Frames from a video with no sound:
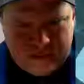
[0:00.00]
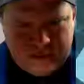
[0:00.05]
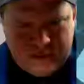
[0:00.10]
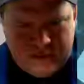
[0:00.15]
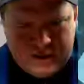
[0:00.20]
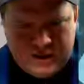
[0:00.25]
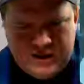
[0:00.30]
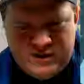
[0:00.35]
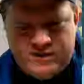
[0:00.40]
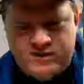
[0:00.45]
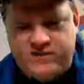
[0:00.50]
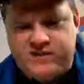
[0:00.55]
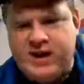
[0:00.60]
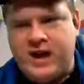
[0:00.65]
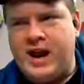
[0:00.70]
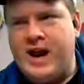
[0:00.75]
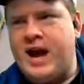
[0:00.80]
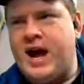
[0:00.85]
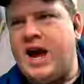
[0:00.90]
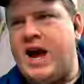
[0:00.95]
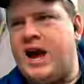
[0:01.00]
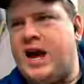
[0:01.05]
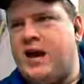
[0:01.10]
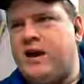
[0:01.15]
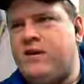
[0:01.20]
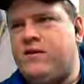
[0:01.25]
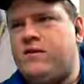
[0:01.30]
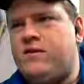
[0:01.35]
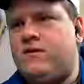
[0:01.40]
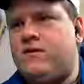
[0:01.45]
It just kind of
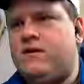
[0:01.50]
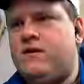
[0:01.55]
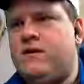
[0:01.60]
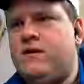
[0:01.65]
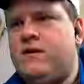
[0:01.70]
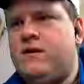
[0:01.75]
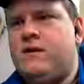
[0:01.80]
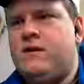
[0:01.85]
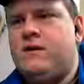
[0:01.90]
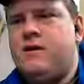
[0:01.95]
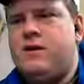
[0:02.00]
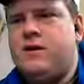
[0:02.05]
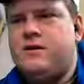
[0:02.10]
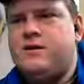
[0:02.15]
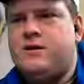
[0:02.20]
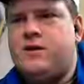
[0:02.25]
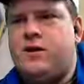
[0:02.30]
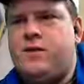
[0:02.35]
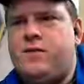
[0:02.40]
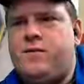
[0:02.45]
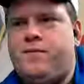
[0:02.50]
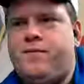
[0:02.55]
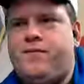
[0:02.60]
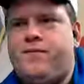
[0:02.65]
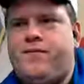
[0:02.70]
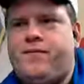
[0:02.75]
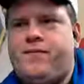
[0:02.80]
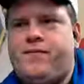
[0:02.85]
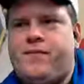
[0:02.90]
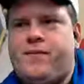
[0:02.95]
hangs. So
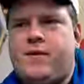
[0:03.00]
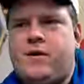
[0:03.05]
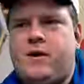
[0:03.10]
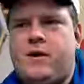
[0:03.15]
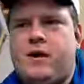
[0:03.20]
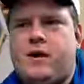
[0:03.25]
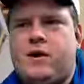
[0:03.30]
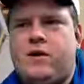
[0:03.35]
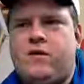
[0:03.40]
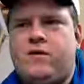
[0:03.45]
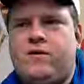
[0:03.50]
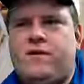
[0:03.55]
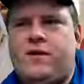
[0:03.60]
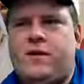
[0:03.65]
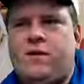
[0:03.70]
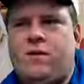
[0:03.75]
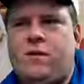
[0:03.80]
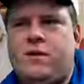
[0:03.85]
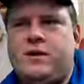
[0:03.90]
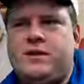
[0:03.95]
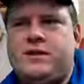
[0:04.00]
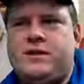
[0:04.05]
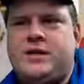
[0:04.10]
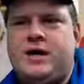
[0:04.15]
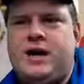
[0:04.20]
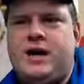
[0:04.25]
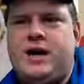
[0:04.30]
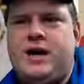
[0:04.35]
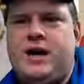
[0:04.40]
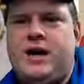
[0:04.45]
it goes on the one
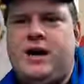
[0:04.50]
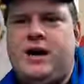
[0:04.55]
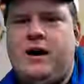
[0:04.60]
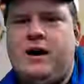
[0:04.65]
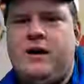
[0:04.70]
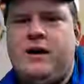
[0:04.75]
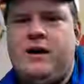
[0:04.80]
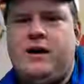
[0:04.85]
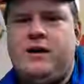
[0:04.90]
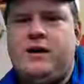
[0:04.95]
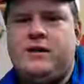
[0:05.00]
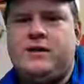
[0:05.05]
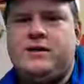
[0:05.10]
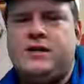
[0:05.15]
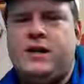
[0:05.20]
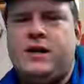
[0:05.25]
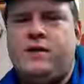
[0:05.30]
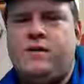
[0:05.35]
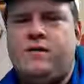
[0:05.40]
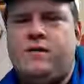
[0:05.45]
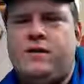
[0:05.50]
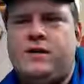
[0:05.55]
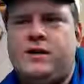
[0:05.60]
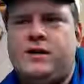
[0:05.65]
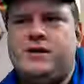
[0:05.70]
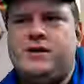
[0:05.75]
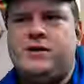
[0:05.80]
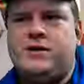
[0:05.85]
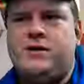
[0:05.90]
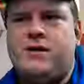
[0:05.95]
side here. It's got a
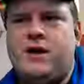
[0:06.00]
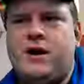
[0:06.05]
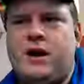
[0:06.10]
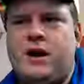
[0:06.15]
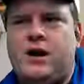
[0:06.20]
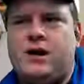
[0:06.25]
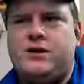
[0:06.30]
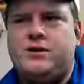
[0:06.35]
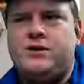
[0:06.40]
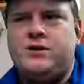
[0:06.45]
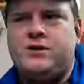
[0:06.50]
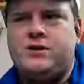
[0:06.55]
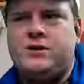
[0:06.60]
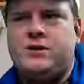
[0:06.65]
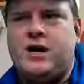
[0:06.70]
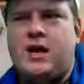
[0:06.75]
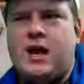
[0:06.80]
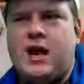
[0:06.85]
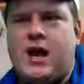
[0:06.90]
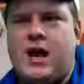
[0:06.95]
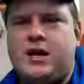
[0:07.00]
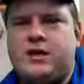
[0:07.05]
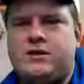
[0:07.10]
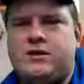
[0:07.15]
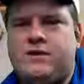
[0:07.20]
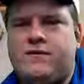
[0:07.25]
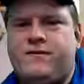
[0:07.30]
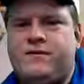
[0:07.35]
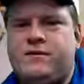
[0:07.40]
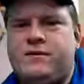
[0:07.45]
nice little nugget here, so it just kind of hangs
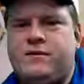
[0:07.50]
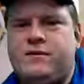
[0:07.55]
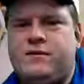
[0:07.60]
off.